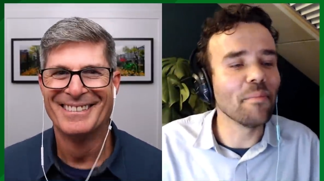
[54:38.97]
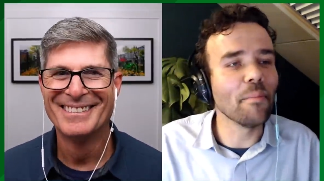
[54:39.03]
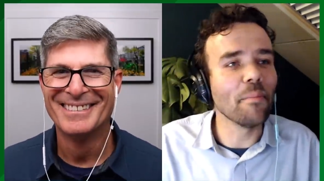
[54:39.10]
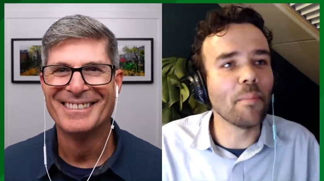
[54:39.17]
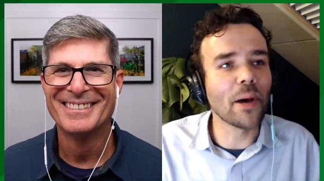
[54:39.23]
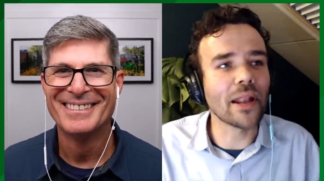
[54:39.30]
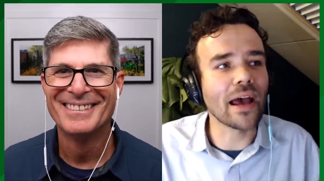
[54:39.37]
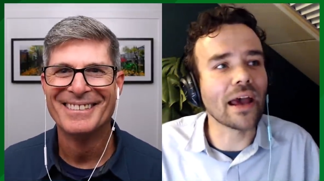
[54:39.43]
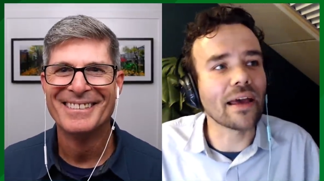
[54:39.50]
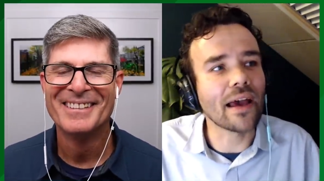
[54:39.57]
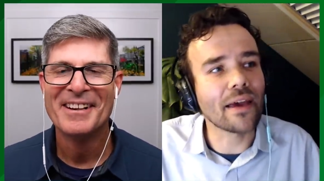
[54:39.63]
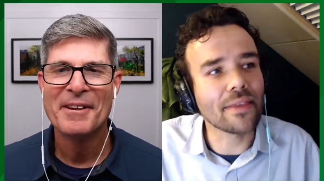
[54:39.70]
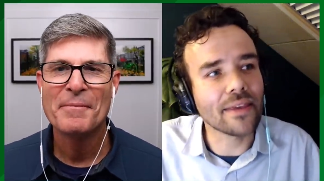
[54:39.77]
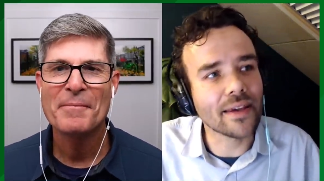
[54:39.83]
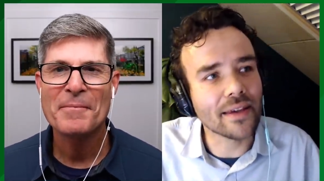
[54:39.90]
Speaker 1: um, but
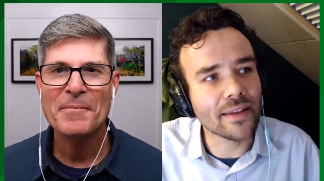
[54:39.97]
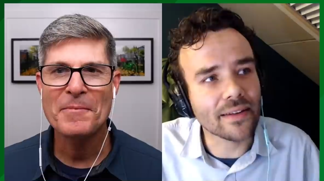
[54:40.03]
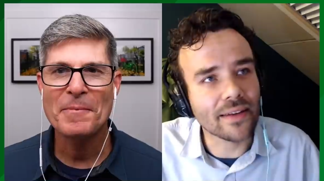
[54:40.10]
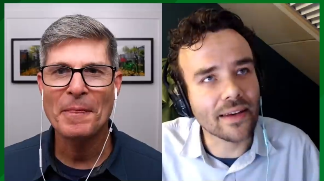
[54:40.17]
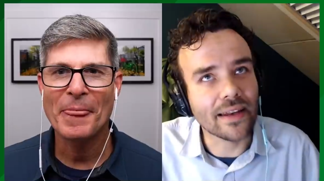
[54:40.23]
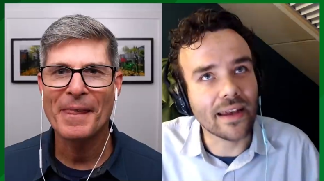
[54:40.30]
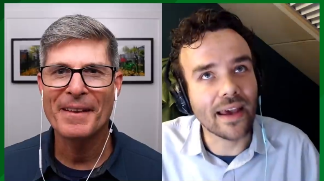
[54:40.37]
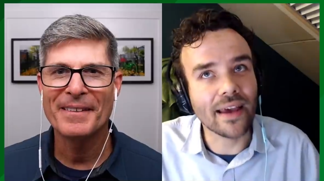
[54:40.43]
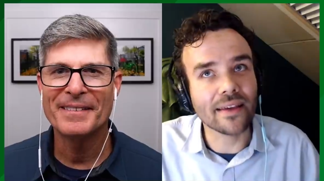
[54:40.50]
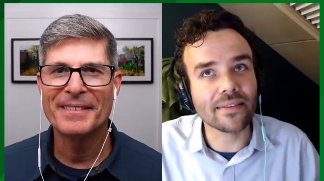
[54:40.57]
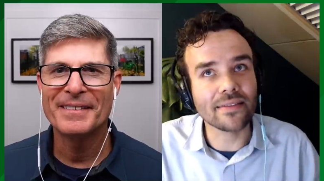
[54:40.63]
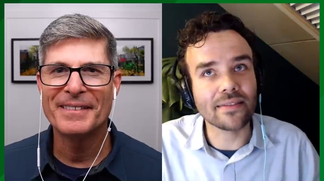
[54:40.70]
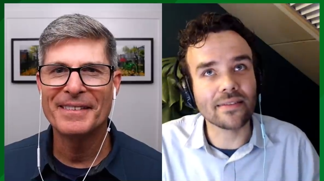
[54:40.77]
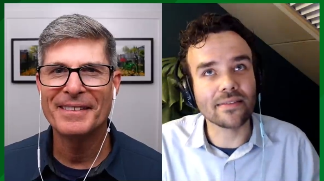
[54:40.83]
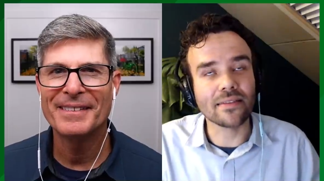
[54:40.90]
I, I think it it
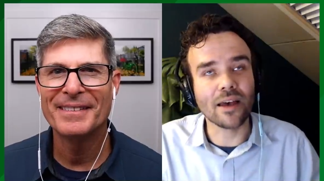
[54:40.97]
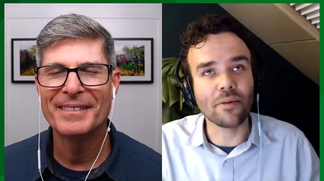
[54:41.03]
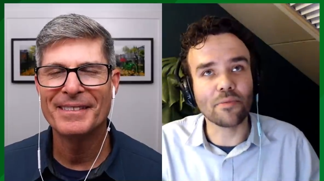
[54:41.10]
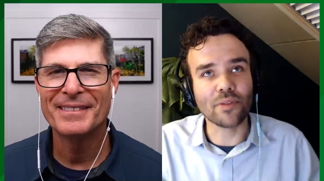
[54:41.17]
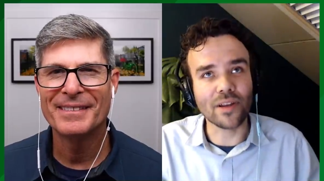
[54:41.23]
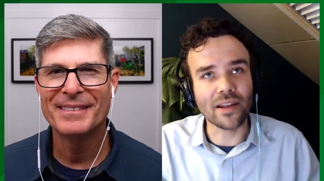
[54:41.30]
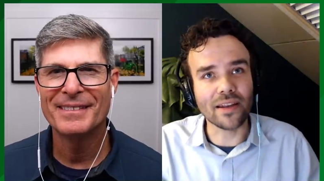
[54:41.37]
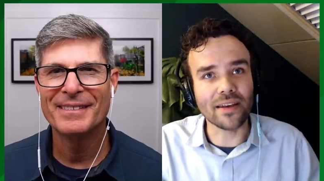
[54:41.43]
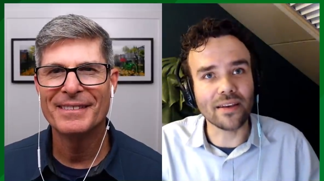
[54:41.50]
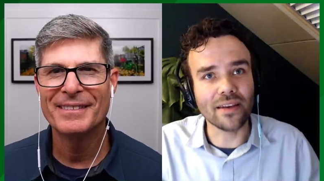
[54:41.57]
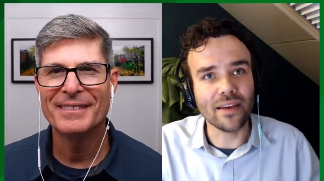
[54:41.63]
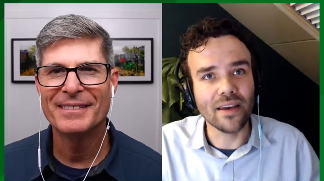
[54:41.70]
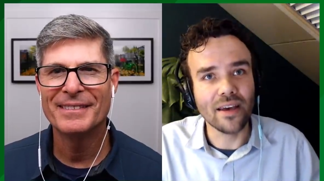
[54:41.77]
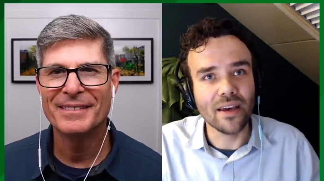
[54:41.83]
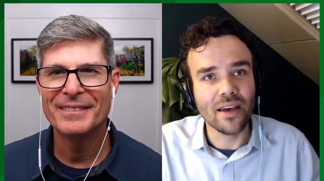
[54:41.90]
has some
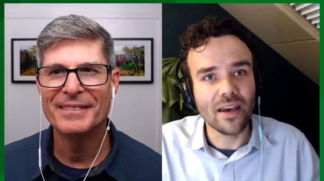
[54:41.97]
really